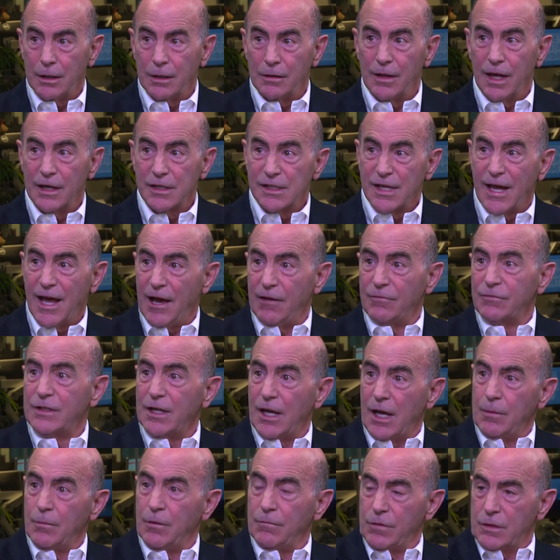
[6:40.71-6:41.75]
And that's
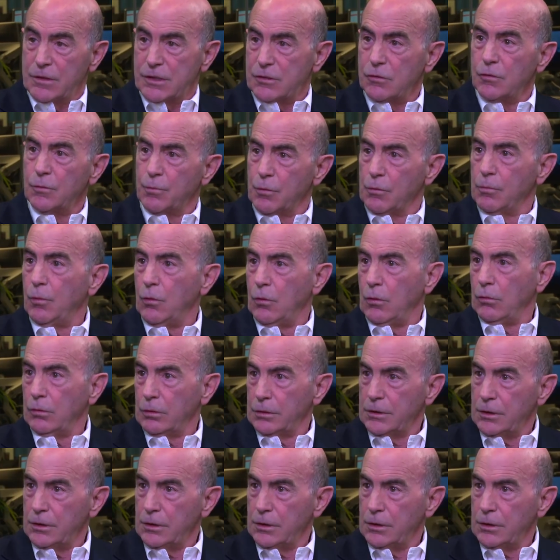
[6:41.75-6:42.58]
halftime of the Super Bowl.